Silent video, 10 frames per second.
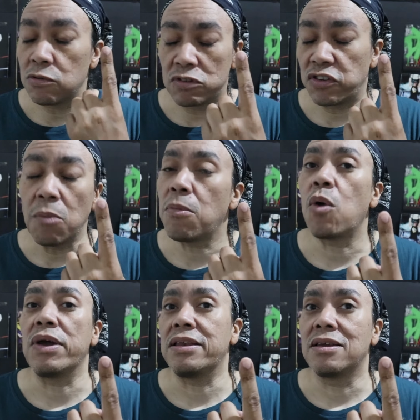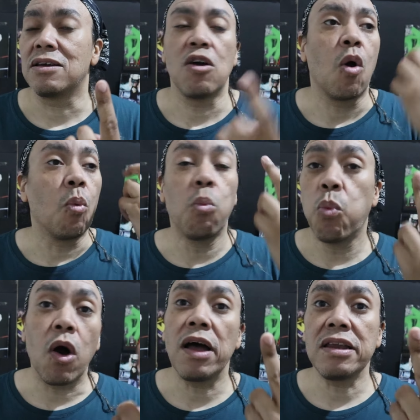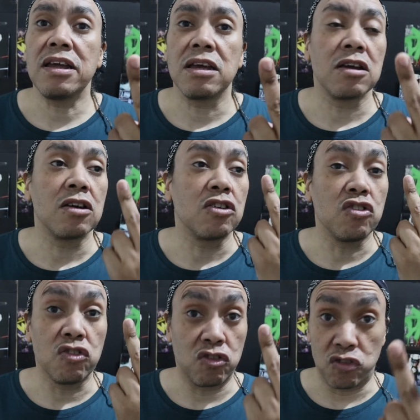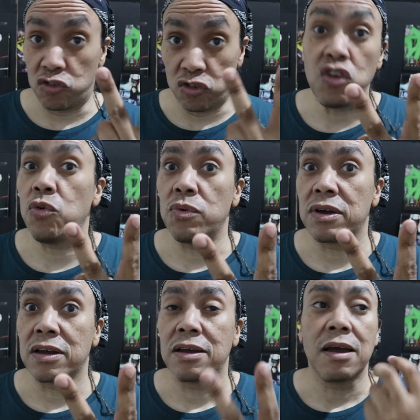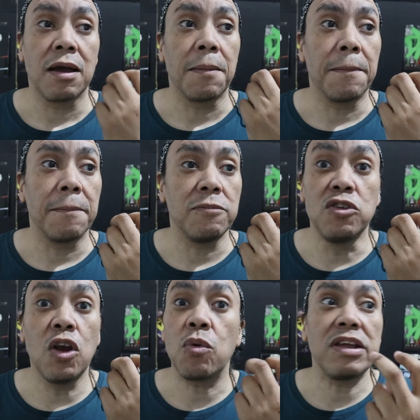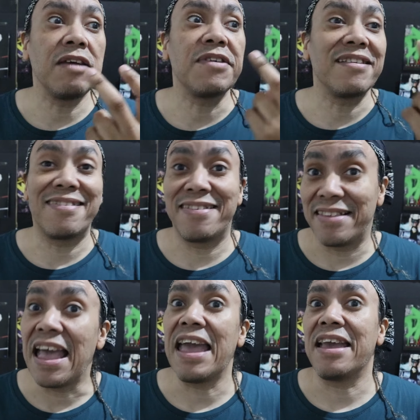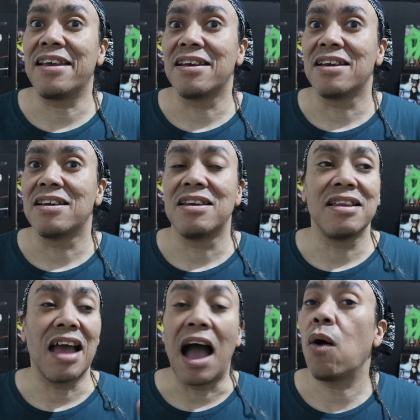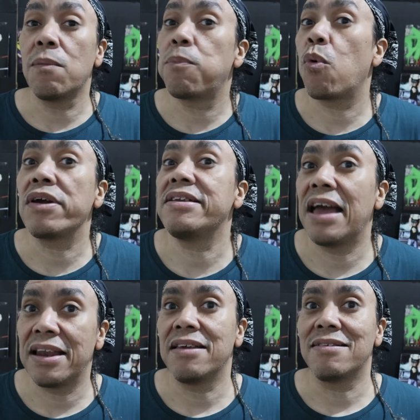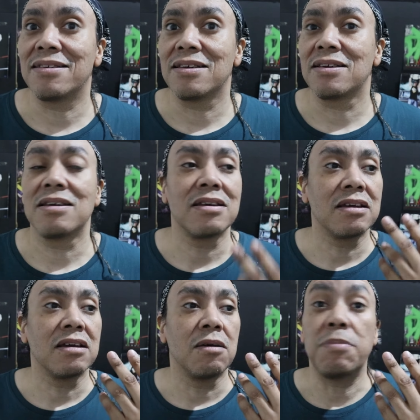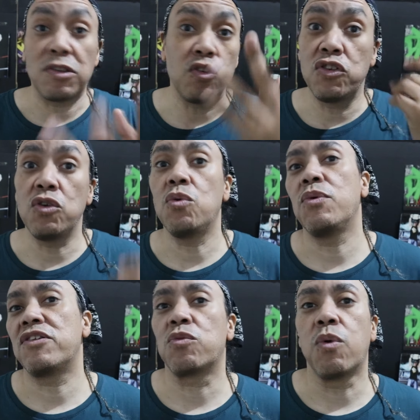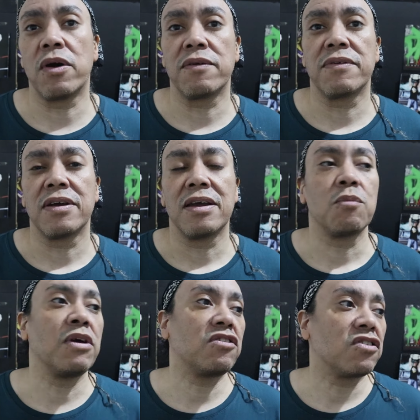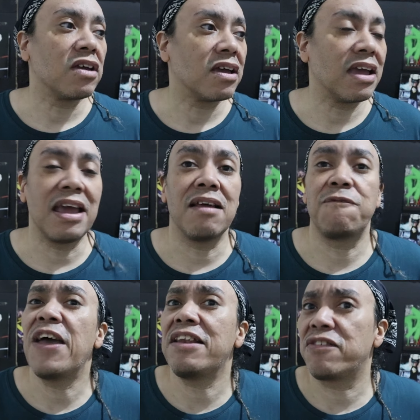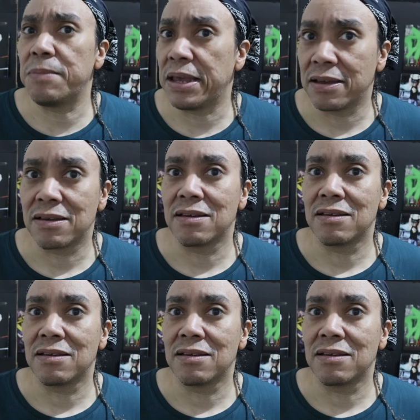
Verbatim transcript: Samoan, one Jew. You don't even say how important that is. But you do with Swerve, which it offends me.